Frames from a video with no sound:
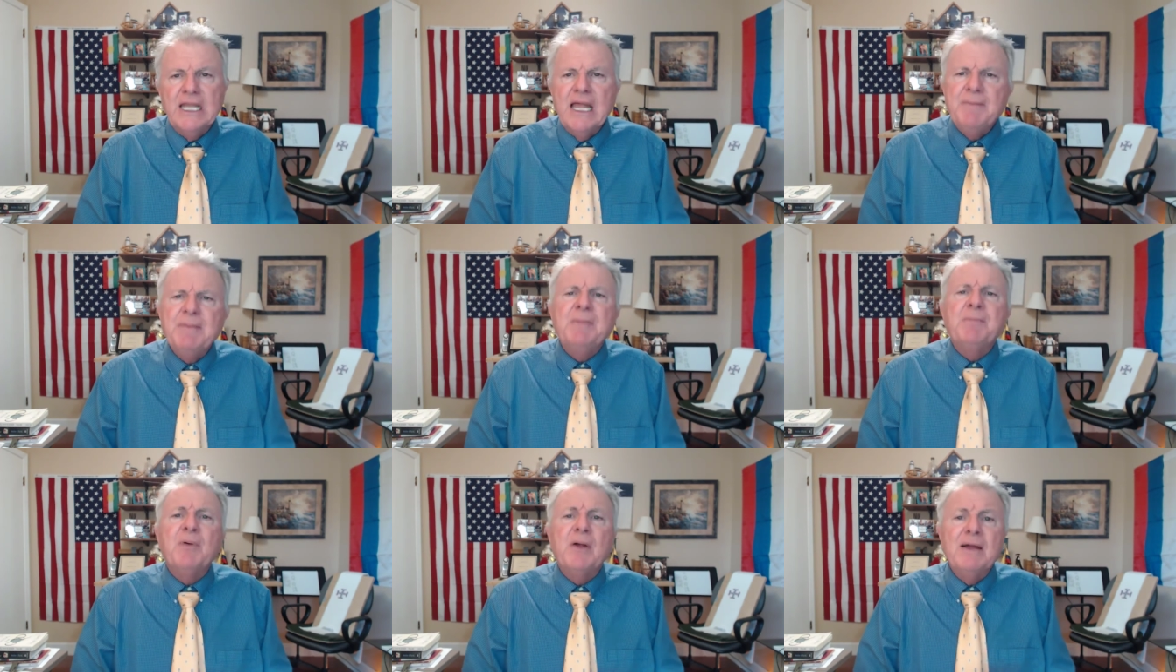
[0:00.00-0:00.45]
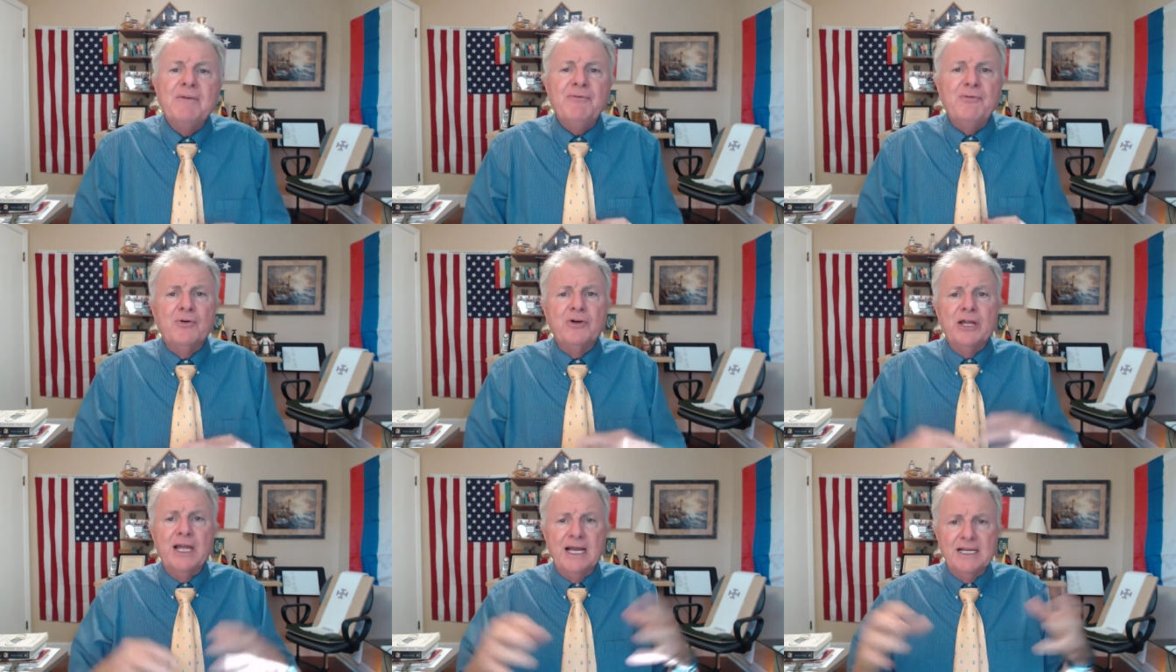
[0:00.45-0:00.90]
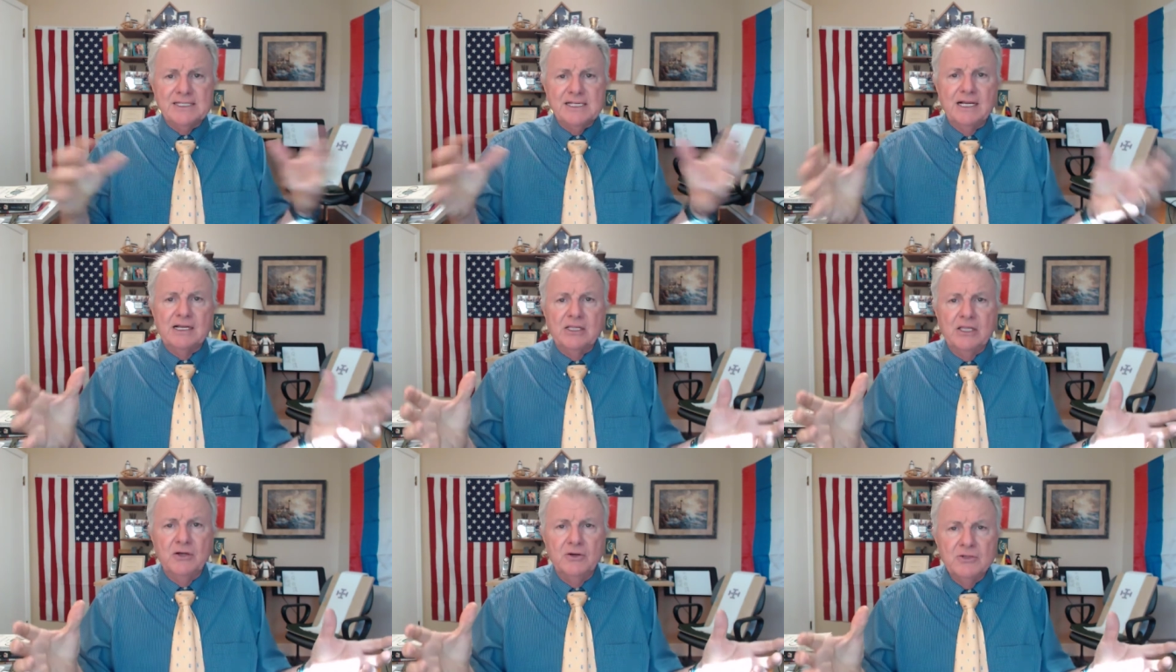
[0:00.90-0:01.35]
Let me pray for you as
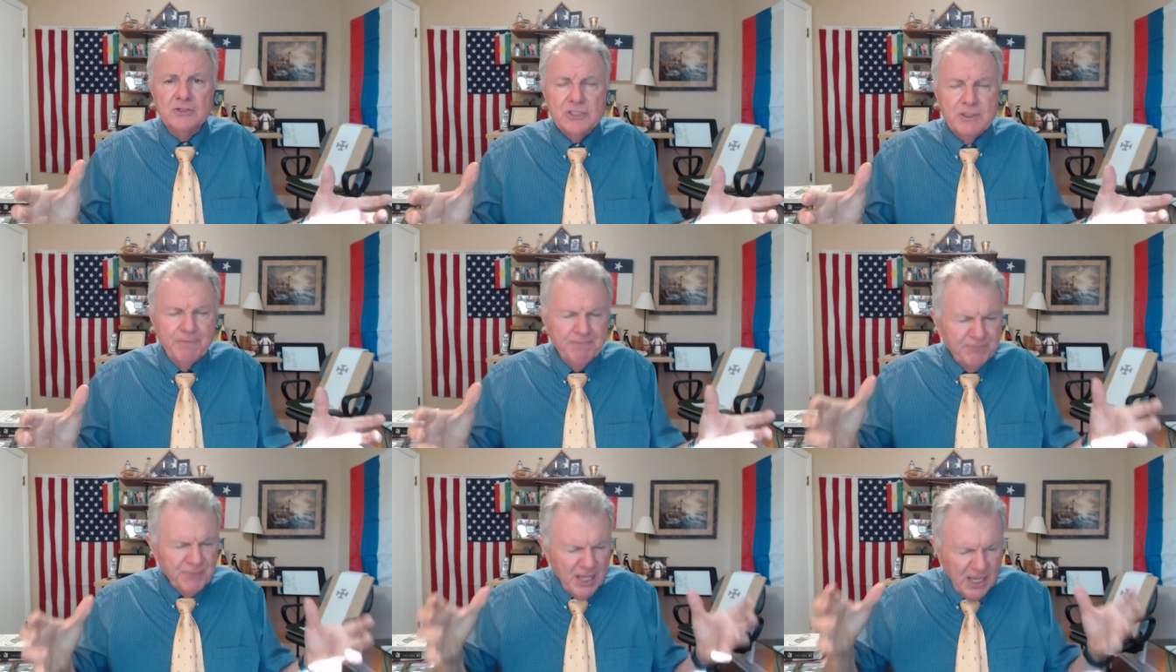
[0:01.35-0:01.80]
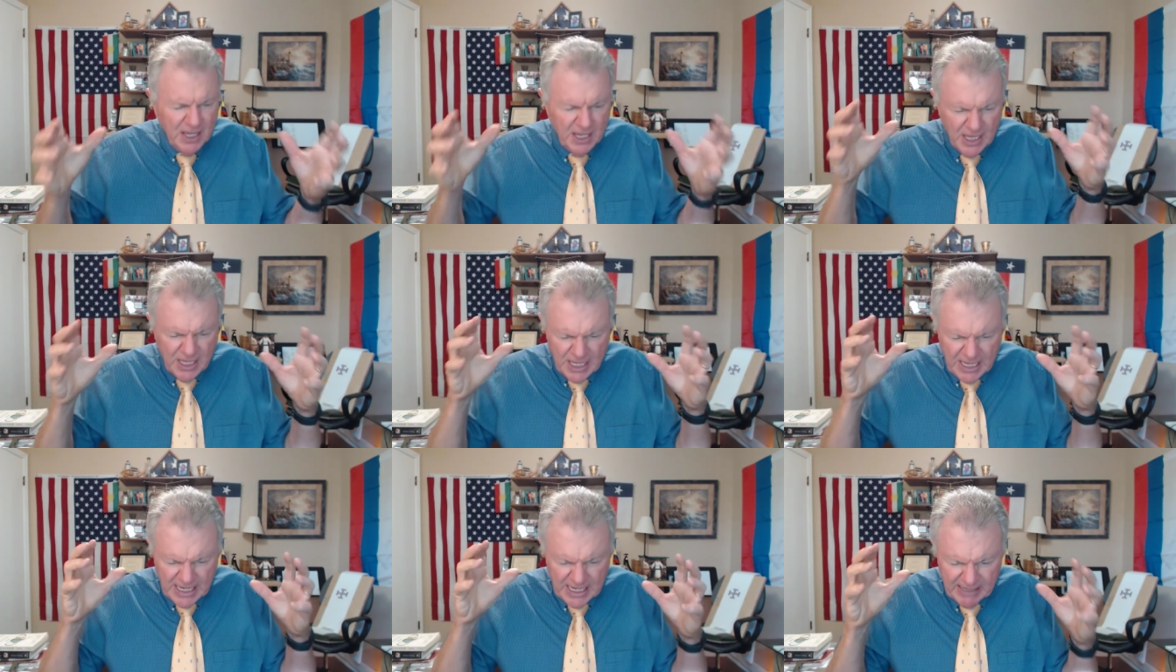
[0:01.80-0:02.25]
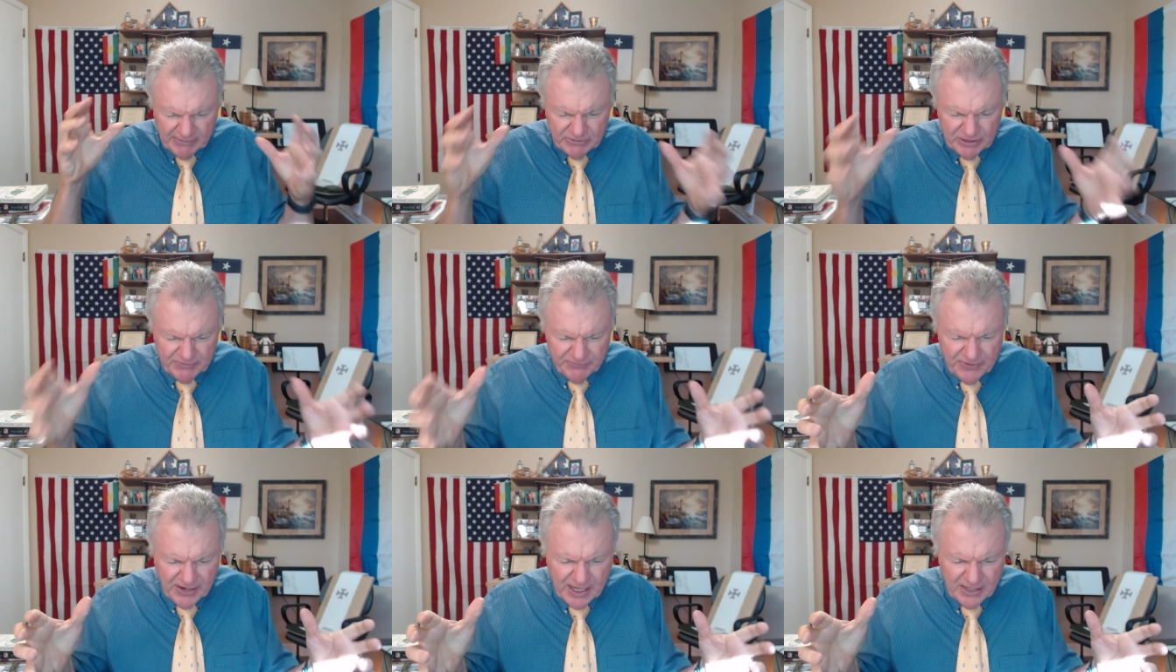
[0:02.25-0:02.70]
I close.
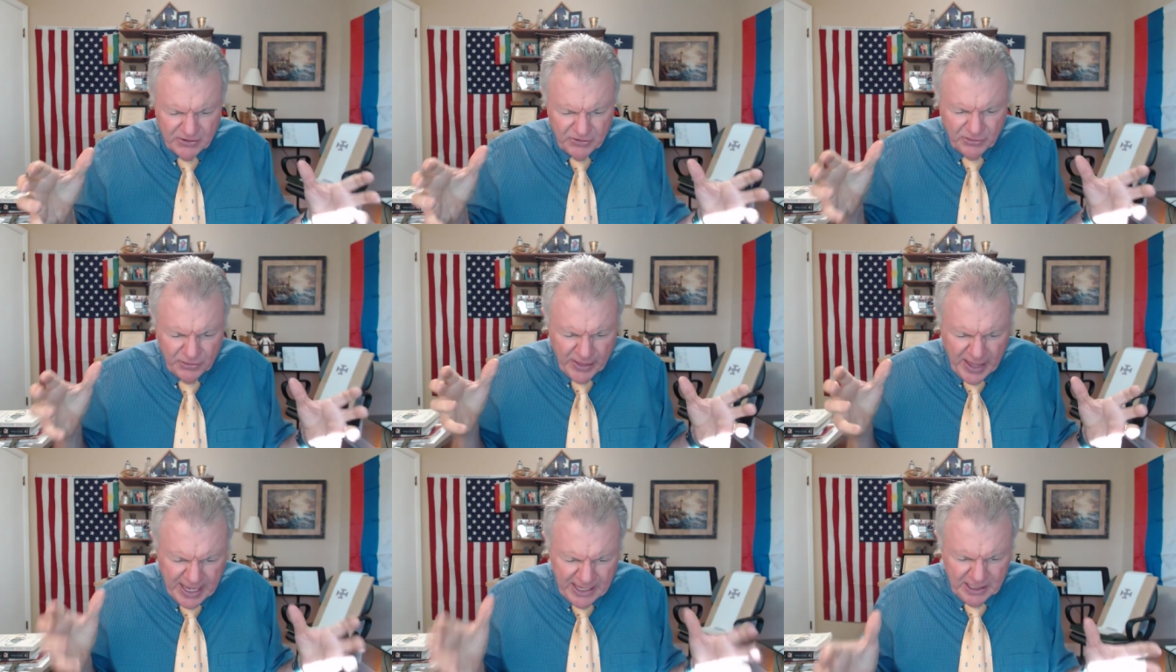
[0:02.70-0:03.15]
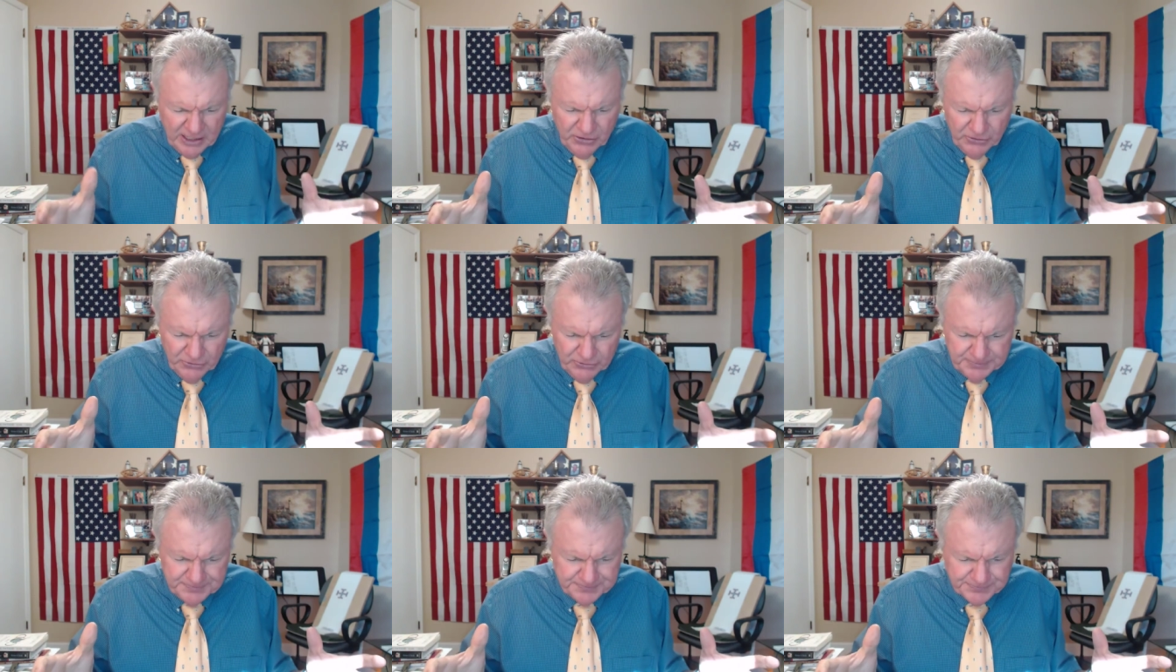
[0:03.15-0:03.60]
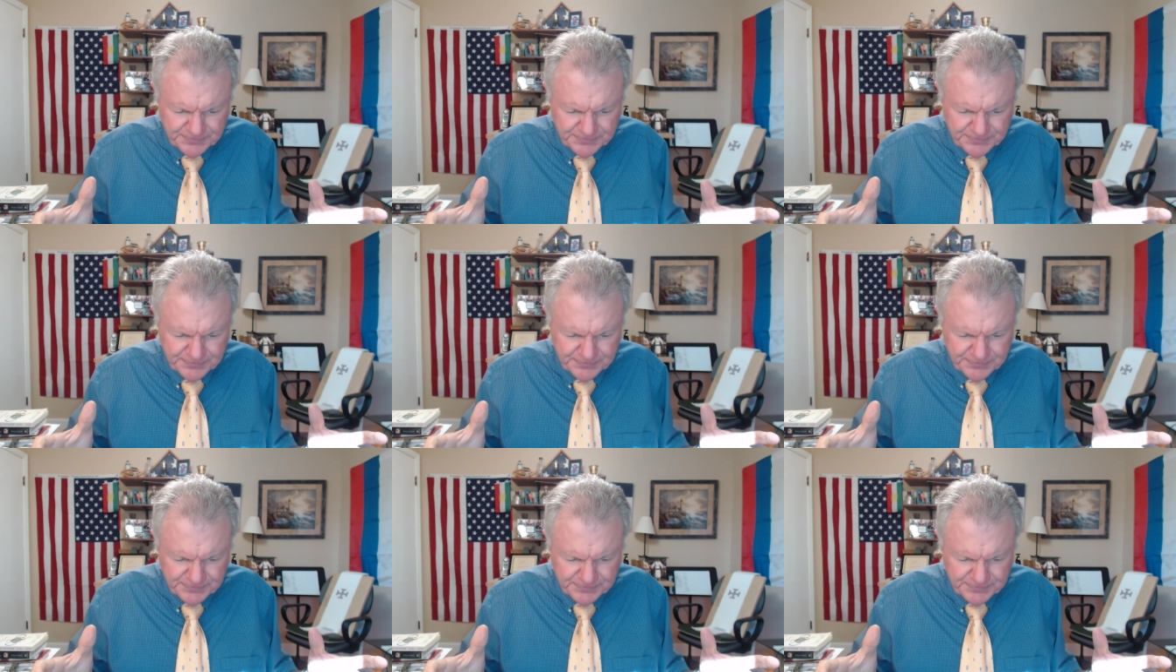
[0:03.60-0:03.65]
Heavenly Father, thank you